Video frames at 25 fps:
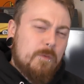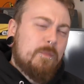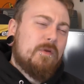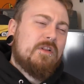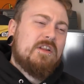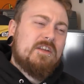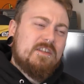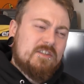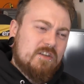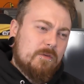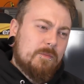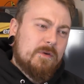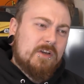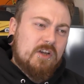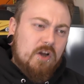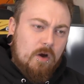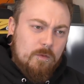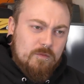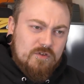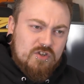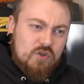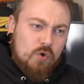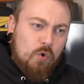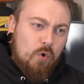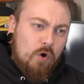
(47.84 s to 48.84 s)
police have
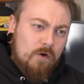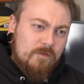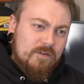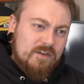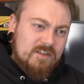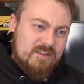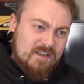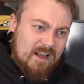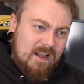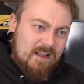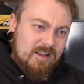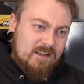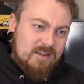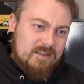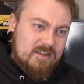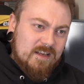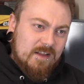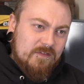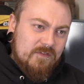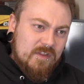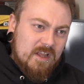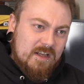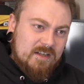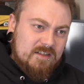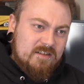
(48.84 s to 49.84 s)
become so overzealous
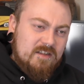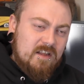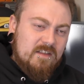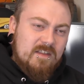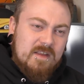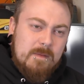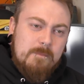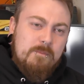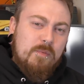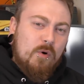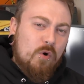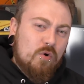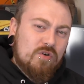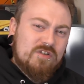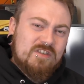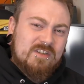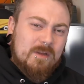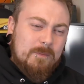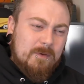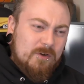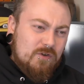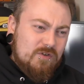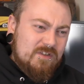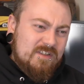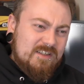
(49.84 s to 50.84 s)
in this that they boast
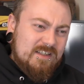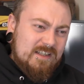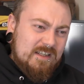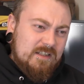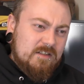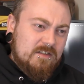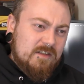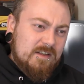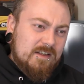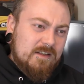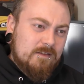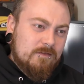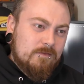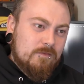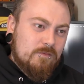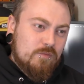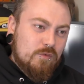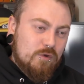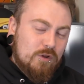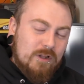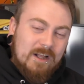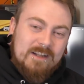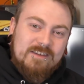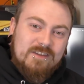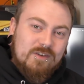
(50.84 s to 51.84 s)
about seizing
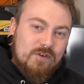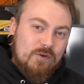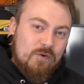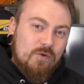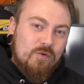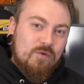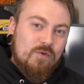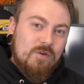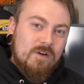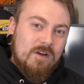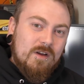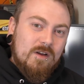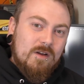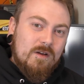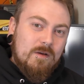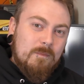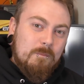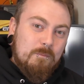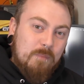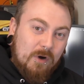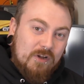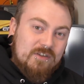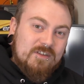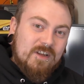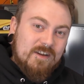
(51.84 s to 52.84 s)
literal
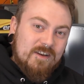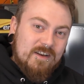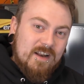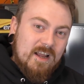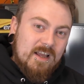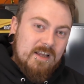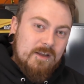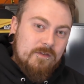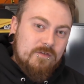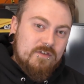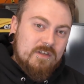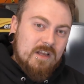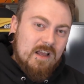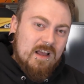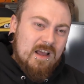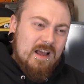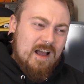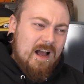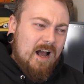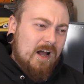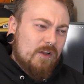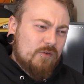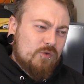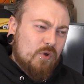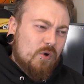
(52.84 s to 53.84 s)
butter knives
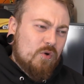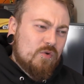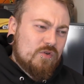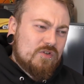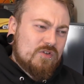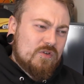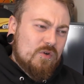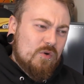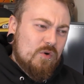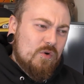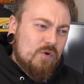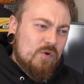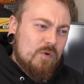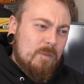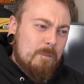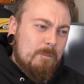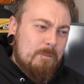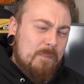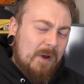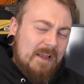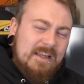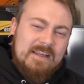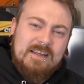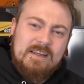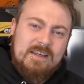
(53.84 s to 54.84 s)
and also
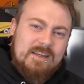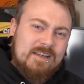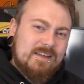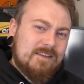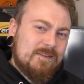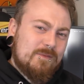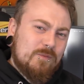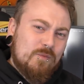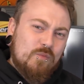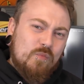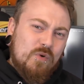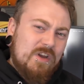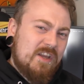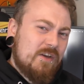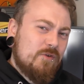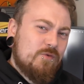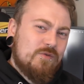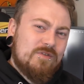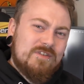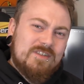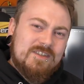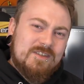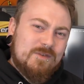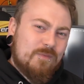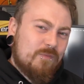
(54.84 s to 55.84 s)
bike
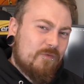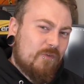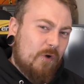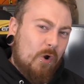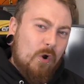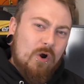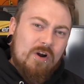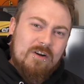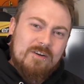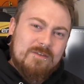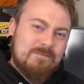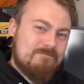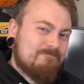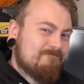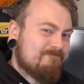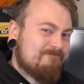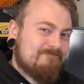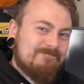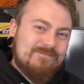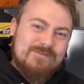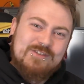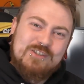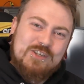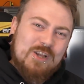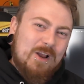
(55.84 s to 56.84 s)
wheels for
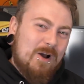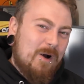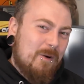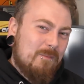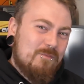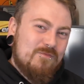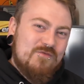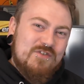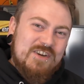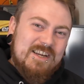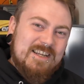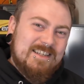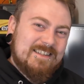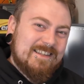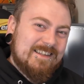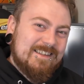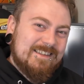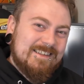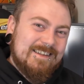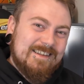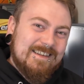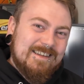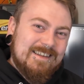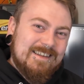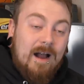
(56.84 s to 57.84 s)
some
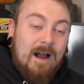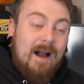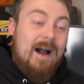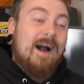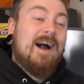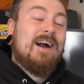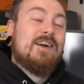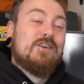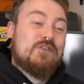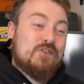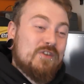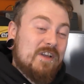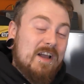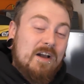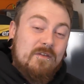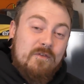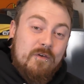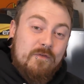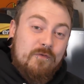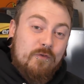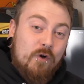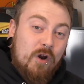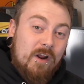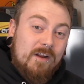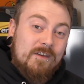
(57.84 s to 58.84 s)
reason. I actually have a
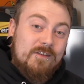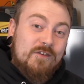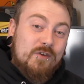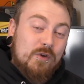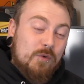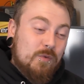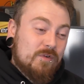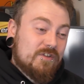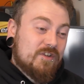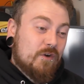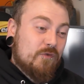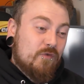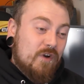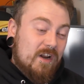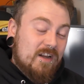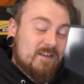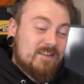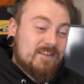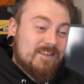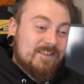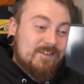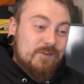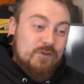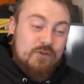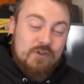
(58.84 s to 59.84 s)
friend who was
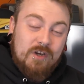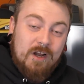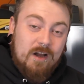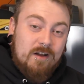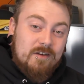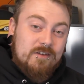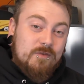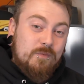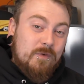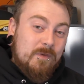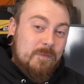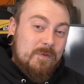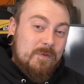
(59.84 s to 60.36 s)
arrested and charged with